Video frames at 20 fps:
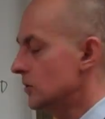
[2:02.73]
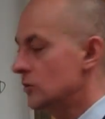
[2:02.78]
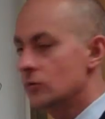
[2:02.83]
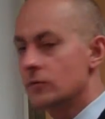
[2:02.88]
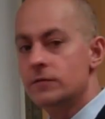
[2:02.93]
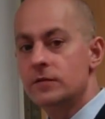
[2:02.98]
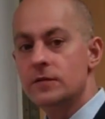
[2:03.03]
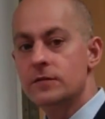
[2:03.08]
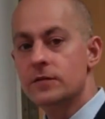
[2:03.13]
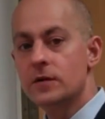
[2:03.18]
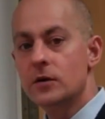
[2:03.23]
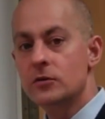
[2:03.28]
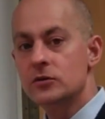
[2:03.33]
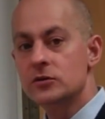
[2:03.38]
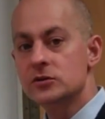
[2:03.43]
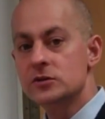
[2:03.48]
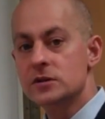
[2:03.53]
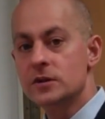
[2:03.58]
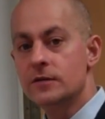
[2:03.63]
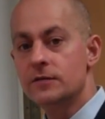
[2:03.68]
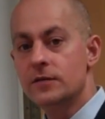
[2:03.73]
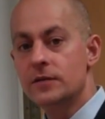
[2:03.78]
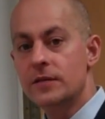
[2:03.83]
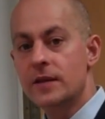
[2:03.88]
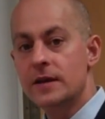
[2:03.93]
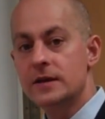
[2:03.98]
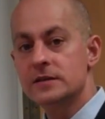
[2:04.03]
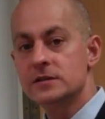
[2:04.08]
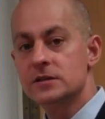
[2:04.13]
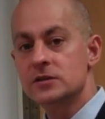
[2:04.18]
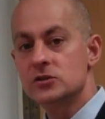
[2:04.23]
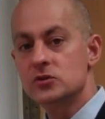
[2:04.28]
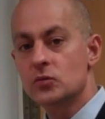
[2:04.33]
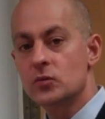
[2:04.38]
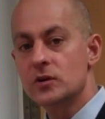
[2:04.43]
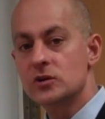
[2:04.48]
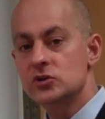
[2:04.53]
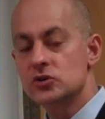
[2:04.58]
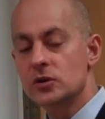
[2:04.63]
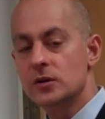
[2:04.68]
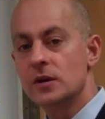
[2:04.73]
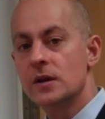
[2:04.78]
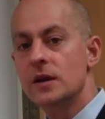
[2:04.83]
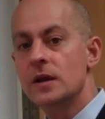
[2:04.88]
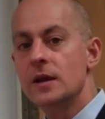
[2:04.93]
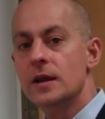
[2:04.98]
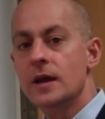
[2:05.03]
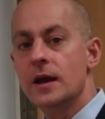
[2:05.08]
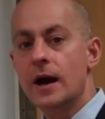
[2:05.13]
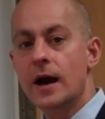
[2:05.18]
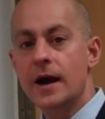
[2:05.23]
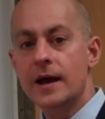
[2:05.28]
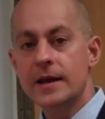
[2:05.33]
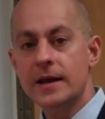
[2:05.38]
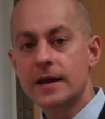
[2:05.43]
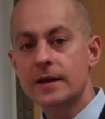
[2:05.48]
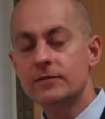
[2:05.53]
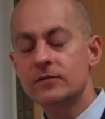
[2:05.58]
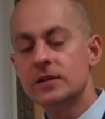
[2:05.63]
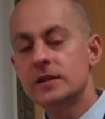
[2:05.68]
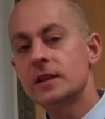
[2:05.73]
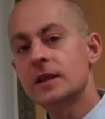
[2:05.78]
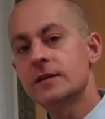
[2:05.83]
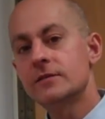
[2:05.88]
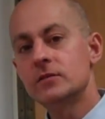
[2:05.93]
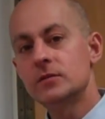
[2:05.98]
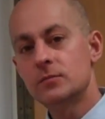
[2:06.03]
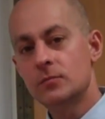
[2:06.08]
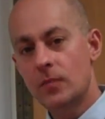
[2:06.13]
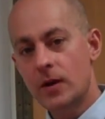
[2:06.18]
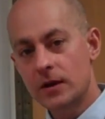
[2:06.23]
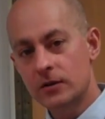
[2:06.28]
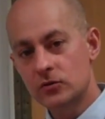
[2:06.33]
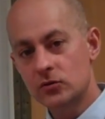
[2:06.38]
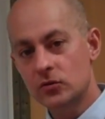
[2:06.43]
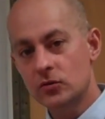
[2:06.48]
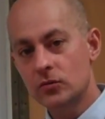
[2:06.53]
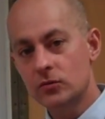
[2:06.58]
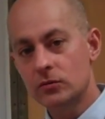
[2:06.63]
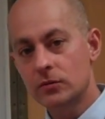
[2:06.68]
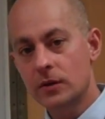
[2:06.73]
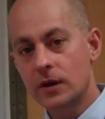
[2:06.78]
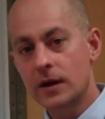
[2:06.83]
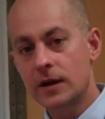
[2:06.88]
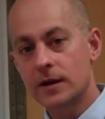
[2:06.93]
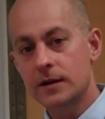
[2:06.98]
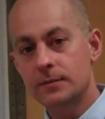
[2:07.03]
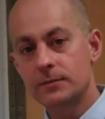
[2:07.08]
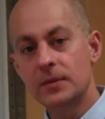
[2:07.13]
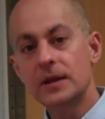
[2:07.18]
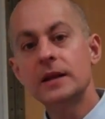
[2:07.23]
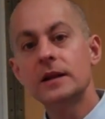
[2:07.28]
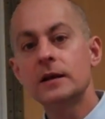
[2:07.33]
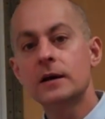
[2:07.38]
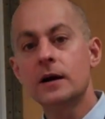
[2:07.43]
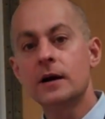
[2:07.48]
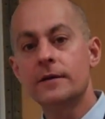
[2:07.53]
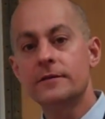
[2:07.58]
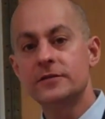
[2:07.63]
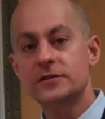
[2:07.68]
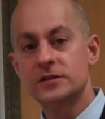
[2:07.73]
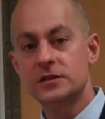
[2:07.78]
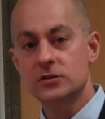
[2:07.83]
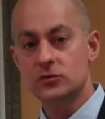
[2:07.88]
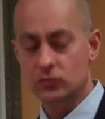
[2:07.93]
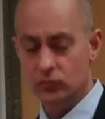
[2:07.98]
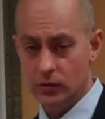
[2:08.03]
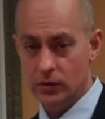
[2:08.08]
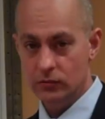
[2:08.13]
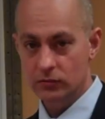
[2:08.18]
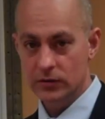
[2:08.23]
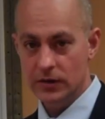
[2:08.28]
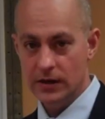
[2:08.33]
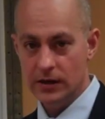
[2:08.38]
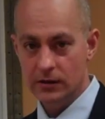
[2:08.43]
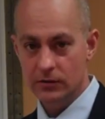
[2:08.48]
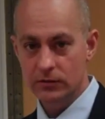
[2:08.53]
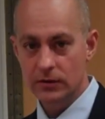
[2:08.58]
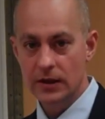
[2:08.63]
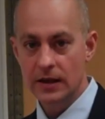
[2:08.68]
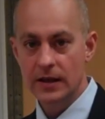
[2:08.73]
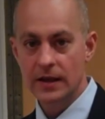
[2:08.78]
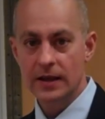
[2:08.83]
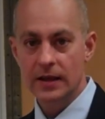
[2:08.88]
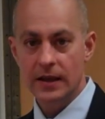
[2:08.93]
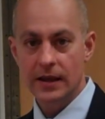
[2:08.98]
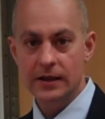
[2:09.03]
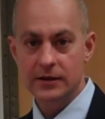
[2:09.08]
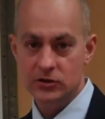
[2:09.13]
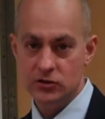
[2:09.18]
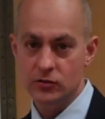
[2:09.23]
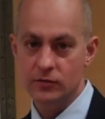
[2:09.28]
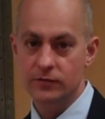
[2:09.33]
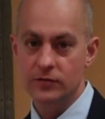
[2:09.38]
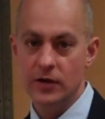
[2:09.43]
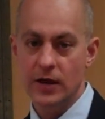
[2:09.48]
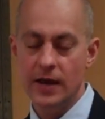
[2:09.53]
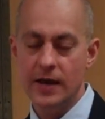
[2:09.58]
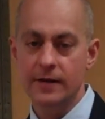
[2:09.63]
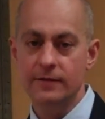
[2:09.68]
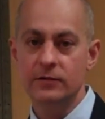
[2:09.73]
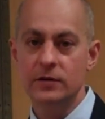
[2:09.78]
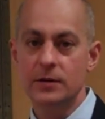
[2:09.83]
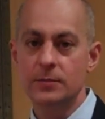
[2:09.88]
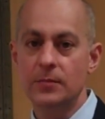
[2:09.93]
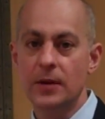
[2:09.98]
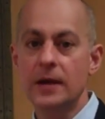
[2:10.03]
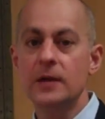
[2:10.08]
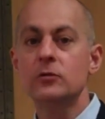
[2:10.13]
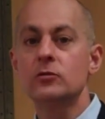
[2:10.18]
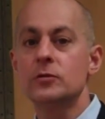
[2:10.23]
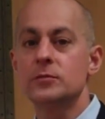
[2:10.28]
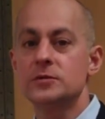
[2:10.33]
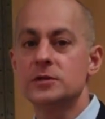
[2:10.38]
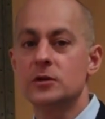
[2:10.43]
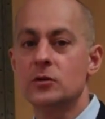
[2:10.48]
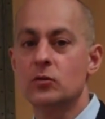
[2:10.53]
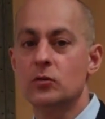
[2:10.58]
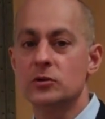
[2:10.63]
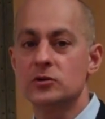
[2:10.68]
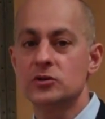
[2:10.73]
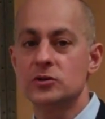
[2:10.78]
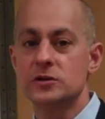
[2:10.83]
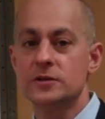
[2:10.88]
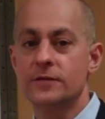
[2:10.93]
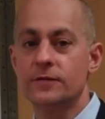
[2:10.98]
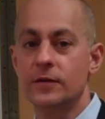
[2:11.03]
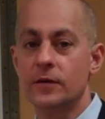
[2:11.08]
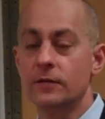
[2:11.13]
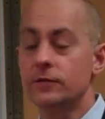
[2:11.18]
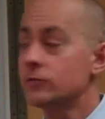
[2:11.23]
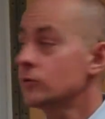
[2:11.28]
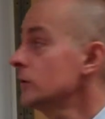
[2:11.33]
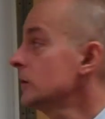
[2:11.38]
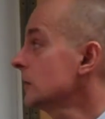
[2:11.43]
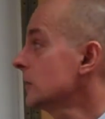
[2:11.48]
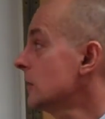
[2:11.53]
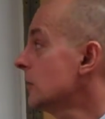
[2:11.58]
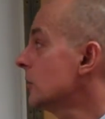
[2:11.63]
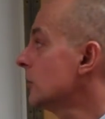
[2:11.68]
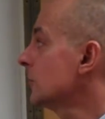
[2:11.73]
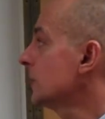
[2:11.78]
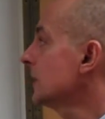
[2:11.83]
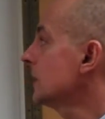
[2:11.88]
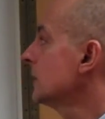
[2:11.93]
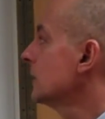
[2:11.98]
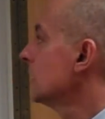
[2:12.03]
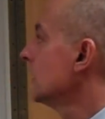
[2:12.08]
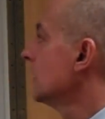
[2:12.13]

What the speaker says: you if you found yourself in that situation. I have 11 metro meeting offices around town, and so if you have any bankruptcy questions, feel free to call me